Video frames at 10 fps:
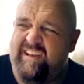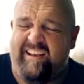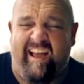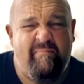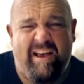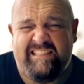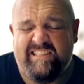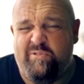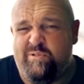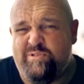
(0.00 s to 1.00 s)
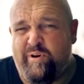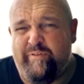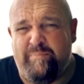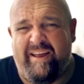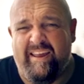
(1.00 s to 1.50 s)
the Dive Master course
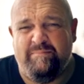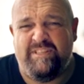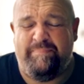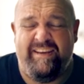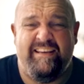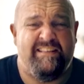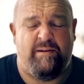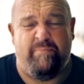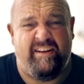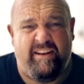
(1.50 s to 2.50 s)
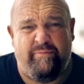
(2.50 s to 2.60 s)
offered by MCP is something